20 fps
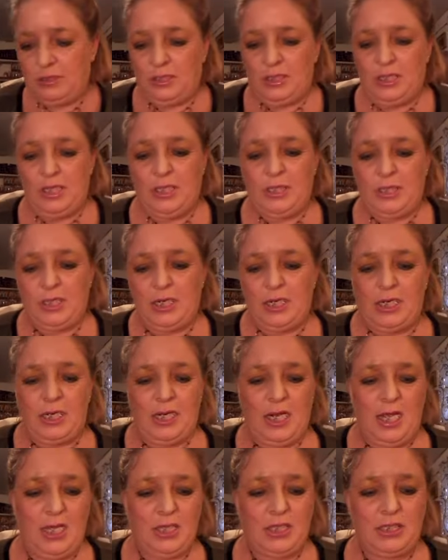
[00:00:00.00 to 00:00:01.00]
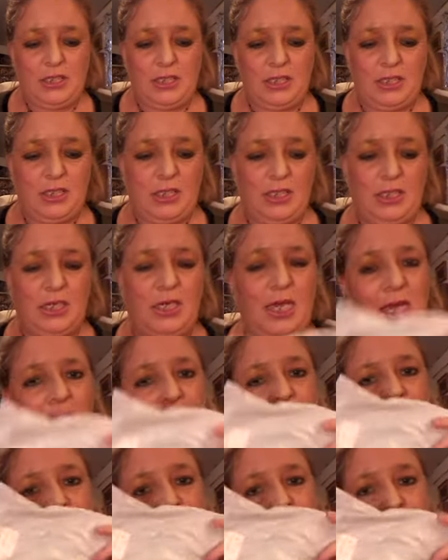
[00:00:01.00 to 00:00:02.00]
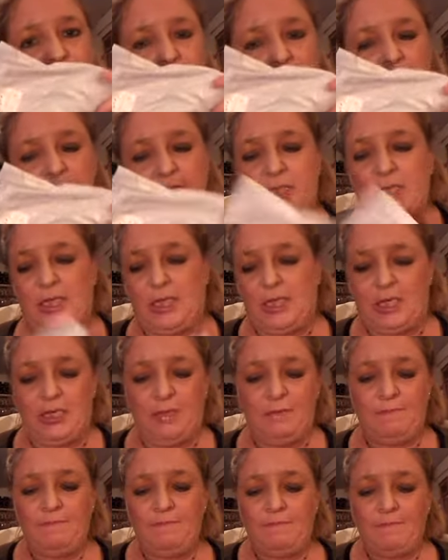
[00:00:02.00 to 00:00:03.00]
this next thing has two things in it.